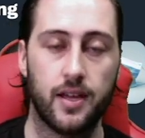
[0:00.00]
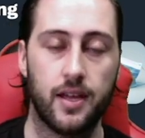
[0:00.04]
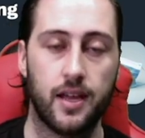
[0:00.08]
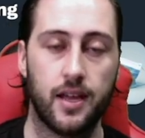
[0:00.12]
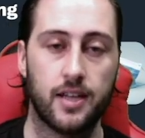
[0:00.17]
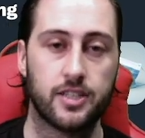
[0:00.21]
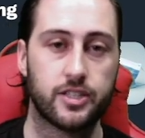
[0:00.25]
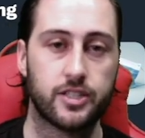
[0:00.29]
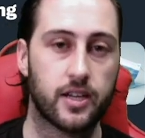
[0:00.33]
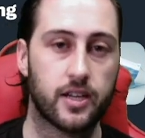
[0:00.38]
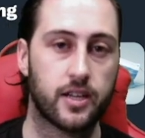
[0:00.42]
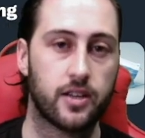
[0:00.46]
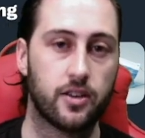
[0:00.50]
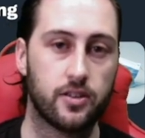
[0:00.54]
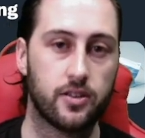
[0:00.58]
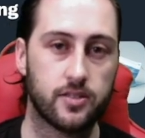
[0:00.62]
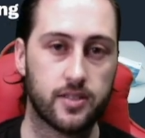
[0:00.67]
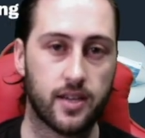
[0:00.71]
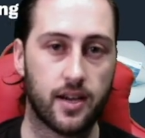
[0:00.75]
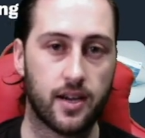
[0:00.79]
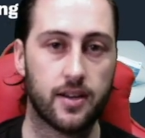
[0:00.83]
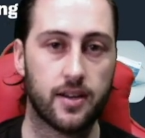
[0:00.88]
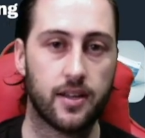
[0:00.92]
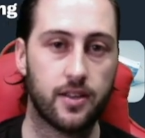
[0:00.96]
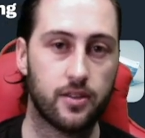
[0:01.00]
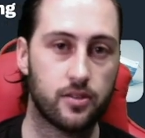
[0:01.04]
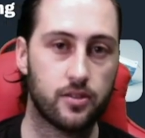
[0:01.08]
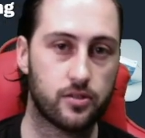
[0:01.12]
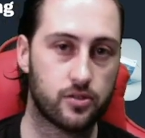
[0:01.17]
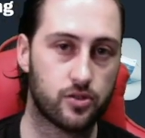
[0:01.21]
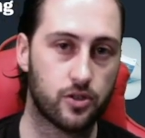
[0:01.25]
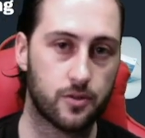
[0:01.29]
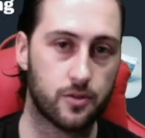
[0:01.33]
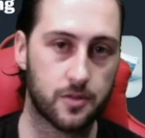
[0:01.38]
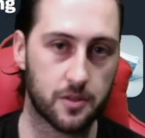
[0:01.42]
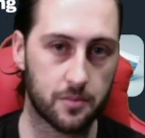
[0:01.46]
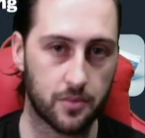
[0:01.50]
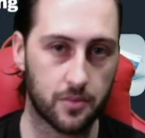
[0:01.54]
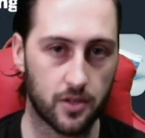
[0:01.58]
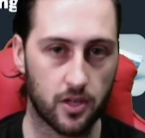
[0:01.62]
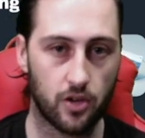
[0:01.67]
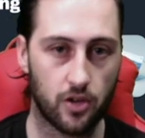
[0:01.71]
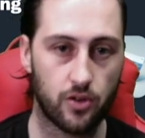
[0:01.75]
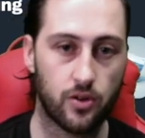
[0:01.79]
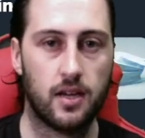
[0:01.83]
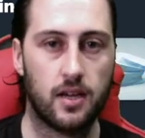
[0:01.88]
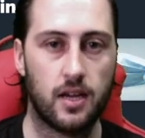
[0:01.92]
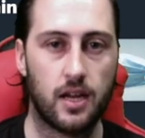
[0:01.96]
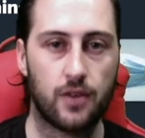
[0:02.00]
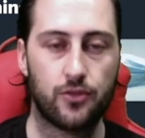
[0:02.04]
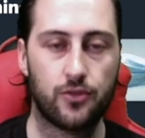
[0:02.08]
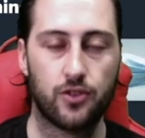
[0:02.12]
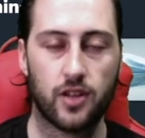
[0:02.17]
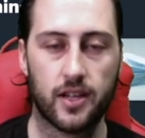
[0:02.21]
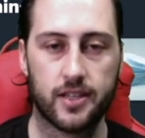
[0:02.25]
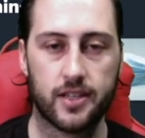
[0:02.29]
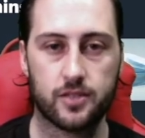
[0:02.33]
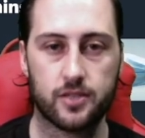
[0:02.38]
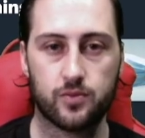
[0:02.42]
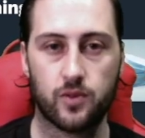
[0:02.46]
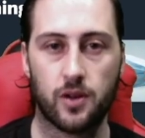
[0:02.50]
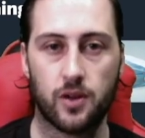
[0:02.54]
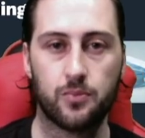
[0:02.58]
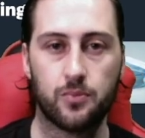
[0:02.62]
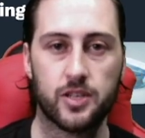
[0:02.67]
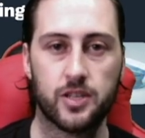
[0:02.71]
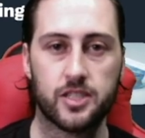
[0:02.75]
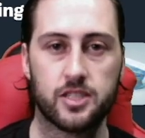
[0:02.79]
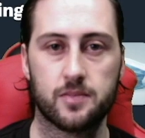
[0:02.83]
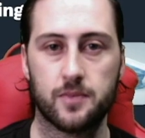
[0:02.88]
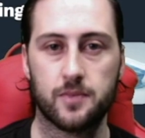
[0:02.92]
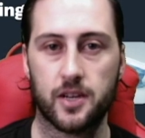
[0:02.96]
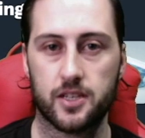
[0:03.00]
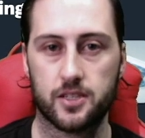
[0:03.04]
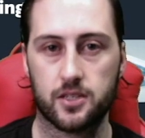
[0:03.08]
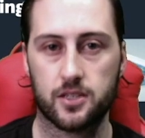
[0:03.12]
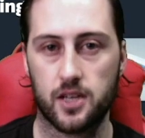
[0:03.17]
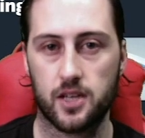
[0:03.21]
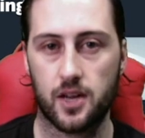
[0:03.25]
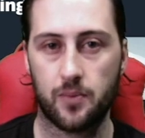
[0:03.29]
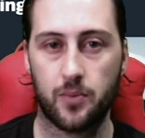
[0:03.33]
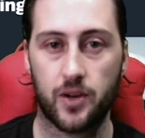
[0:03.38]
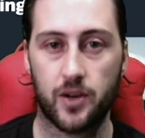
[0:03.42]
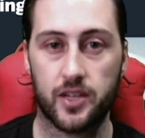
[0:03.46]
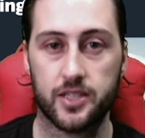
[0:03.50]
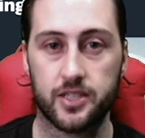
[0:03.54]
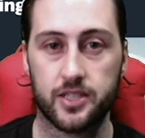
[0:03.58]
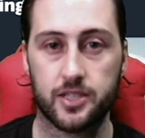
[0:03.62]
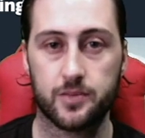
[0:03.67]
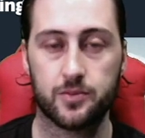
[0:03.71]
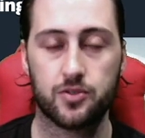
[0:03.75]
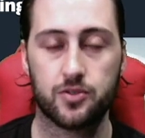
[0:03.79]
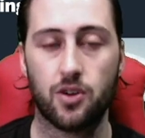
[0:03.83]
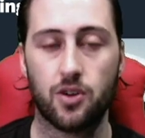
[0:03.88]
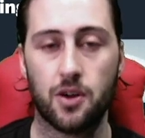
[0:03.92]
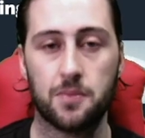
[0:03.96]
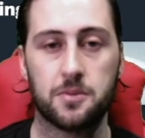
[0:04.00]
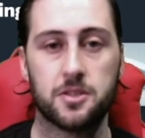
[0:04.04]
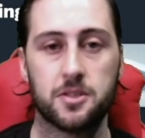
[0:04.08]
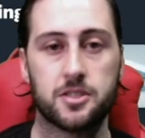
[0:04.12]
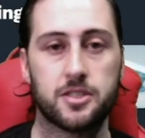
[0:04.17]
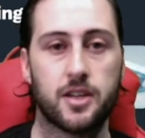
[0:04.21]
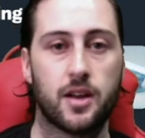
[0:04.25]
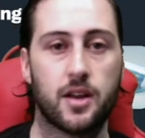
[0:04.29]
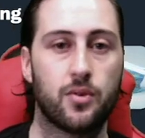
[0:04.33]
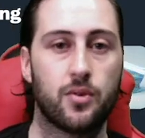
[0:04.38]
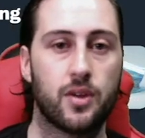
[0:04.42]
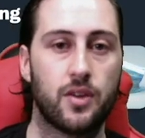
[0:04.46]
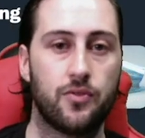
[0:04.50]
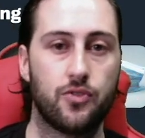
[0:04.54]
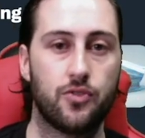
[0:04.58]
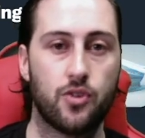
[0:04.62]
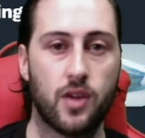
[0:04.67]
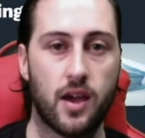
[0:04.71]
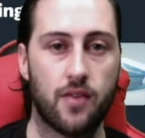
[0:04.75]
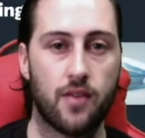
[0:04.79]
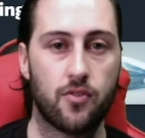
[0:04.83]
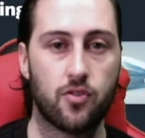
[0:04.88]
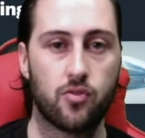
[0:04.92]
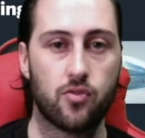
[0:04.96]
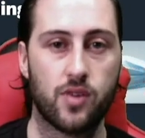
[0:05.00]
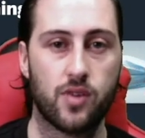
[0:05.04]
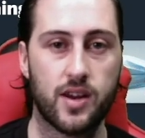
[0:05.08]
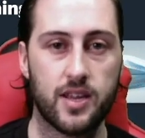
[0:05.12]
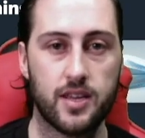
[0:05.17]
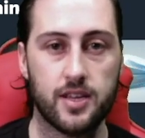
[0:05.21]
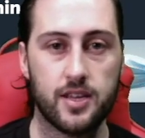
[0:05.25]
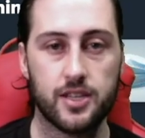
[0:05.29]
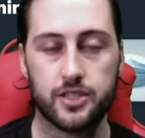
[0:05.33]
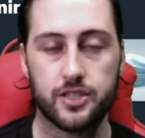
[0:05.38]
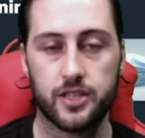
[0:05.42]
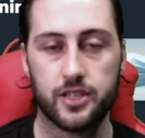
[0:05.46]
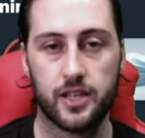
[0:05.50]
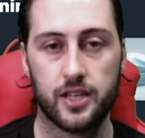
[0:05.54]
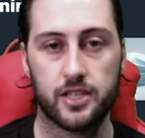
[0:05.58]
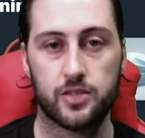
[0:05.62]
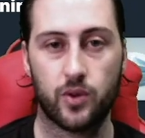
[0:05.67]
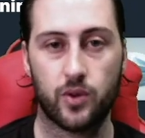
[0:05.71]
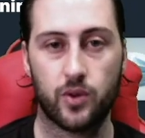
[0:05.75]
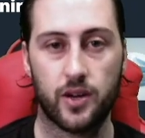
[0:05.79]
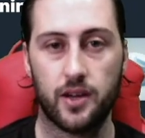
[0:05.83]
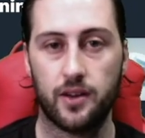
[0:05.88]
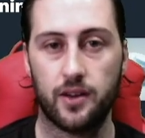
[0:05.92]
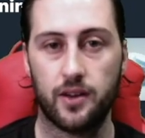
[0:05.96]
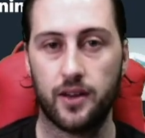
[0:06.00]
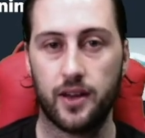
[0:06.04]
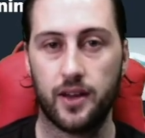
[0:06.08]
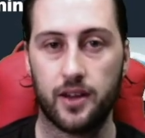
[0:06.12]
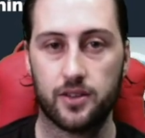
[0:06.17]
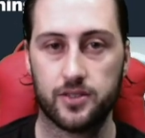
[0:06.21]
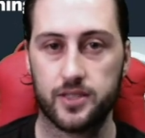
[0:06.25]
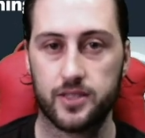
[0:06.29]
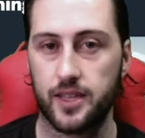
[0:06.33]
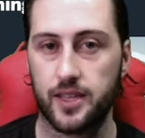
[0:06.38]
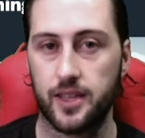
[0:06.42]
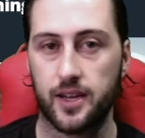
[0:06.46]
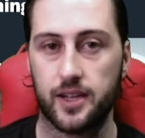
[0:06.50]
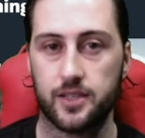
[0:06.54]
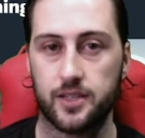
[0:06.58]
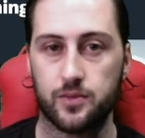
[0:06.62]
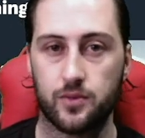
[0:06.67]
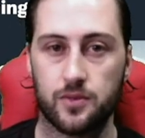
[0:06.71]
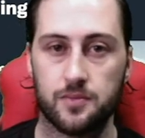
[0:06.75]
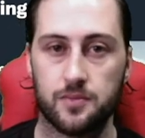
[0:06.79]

Check those out in the description below. And if you like this one, please smash the like button, subscribe to the channel if you haven't already, share this one out, and I'll see you in the next one.